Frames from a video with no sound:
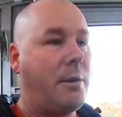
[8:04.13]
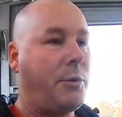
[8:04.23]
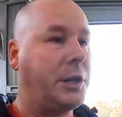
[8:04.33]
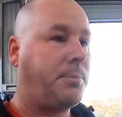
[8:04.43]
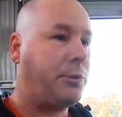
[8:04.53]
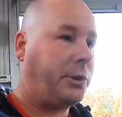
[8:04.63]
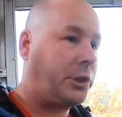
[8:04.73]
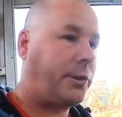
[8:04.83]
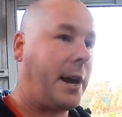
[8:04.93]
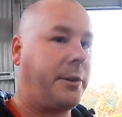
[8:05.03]
We just put it
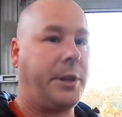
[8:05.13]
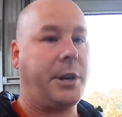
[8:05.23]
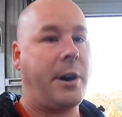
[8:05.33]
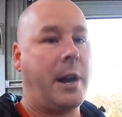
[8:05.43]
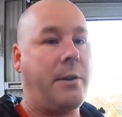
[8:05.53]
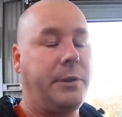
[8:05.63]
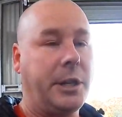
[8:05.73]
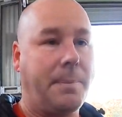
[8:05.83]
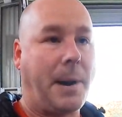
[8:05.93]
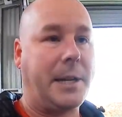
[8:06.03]
straight on the dyno and
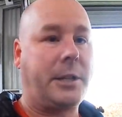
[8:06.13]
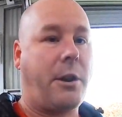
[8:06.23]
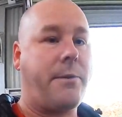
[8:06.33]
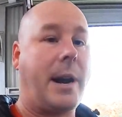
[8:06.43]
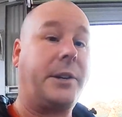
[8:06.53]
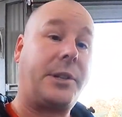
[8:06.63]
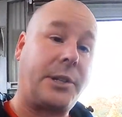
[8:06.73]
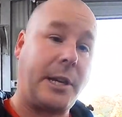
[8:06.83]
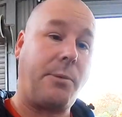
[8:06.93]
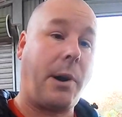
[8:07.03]
did a baseline run just
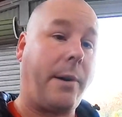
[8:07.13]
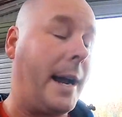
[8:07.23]
to see where